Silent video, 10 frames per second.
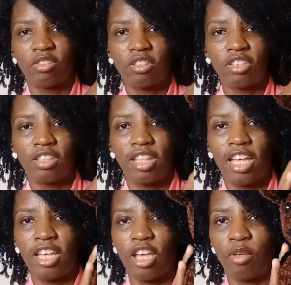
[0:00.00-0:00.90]
took the
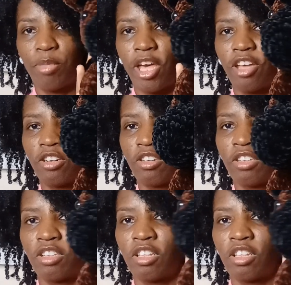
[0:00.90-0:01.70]
head pattern